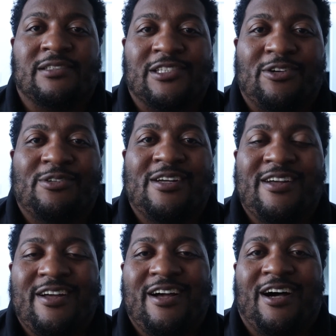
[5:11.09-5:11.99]
So
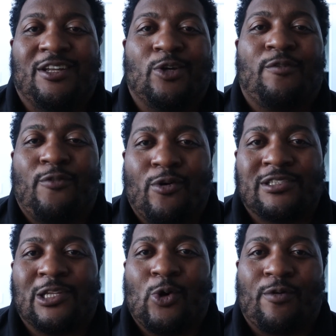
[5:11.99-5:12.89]
look forward
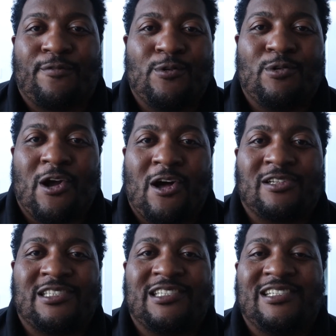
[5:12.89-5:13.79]
to lower food
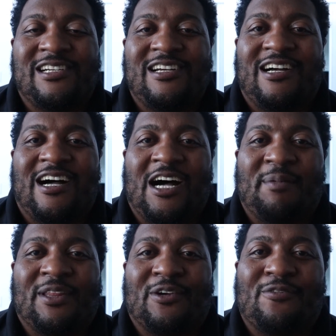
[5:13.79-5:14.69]
costs,
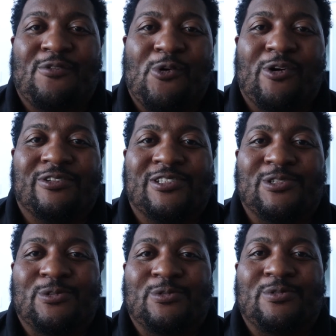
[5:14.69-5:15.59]
and look forward
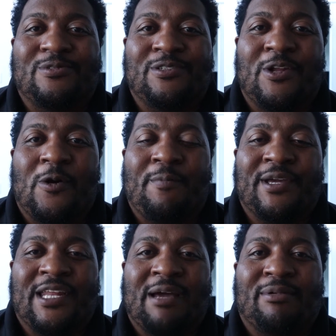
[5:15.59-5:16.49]
to, you know,
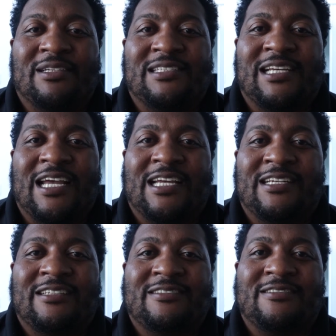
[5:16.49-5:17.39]
being able to say,
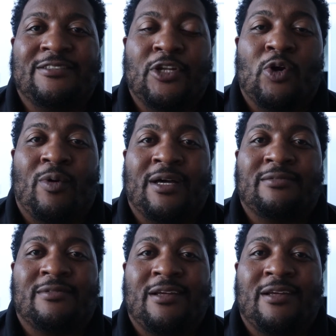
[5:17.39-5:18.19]
you know what,